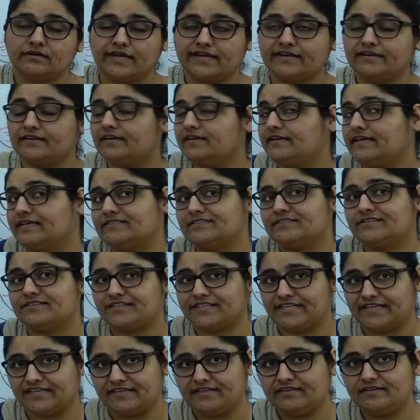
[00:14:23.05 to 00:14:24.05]
acting as a
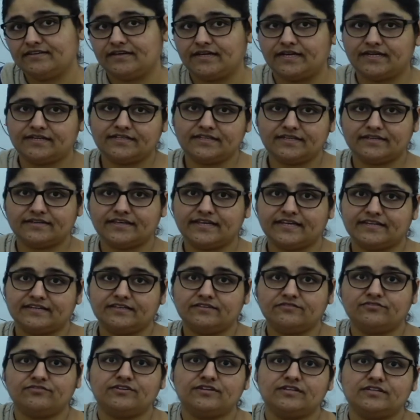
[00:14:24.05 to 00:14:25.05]
tank and they are
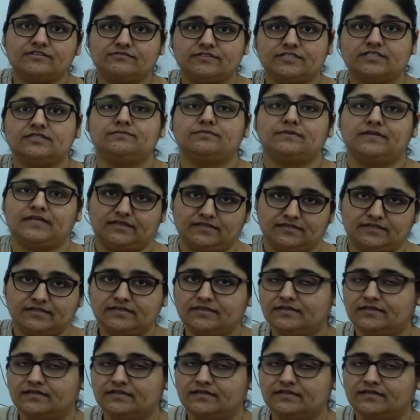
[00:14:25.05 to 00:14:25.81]
getting filled with blood.